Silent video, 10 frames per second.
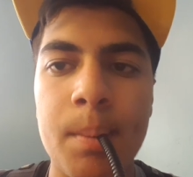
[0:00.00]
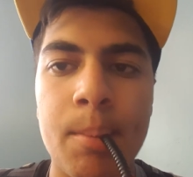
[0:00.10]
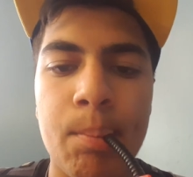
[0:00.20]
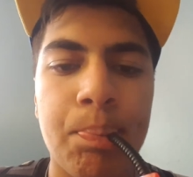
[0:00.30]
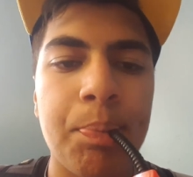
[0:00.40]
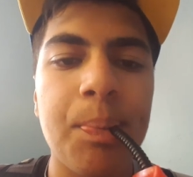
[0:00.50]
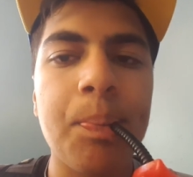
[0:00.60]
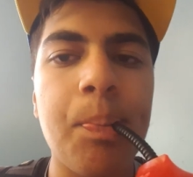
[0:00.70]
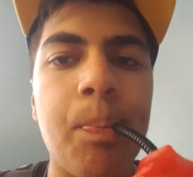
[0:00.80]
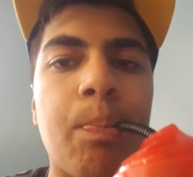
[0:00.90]
not.
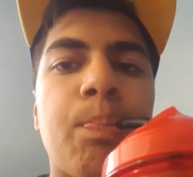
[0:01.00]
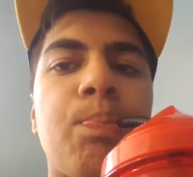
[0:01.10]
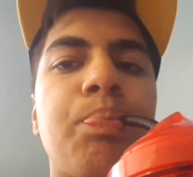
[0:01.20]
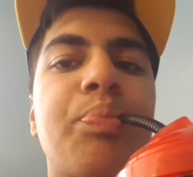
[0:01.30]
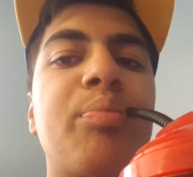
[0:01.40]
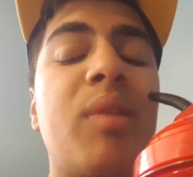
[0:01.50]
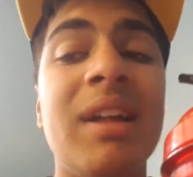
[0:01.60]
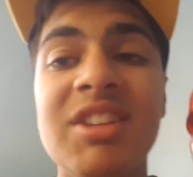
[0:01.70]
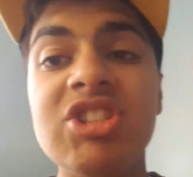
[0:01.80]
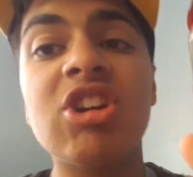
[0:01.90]

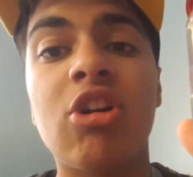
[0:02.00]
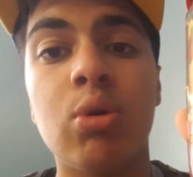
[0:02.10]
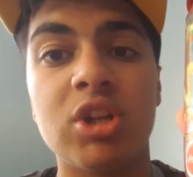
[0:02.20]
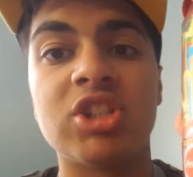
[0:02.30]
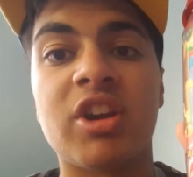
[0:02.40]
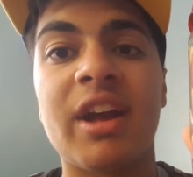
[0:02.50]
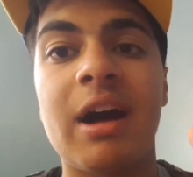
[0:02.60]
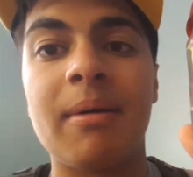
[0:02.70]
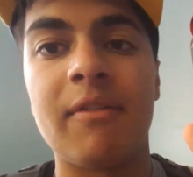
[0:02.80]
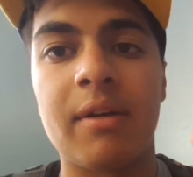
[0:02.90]
This is the coolest looking
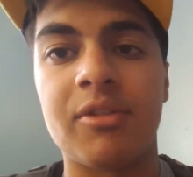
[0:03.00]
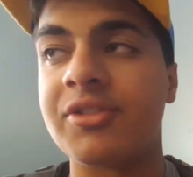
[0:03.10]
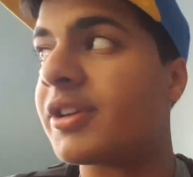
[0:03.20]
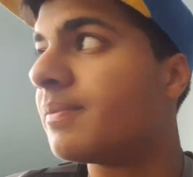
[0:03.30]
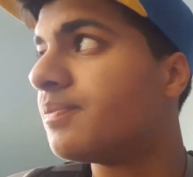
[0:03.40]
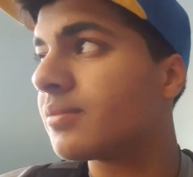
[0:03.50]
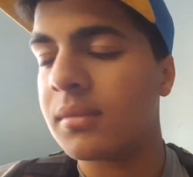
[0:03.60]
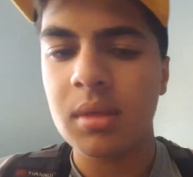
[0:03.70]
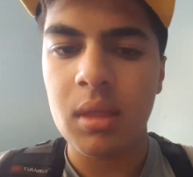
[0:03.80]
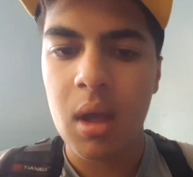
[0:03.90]
cup I've ever seen.
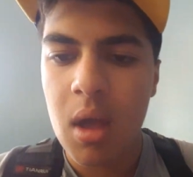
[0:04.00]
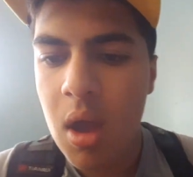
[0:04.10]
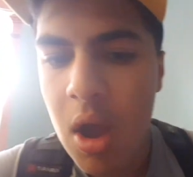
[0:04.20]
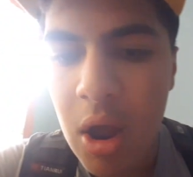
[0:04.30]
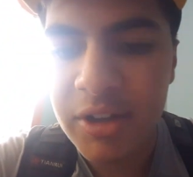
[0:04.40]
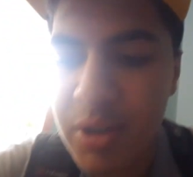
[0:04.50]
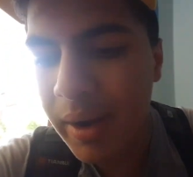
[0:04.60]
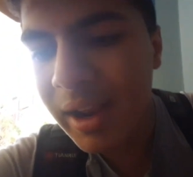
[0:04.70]
And so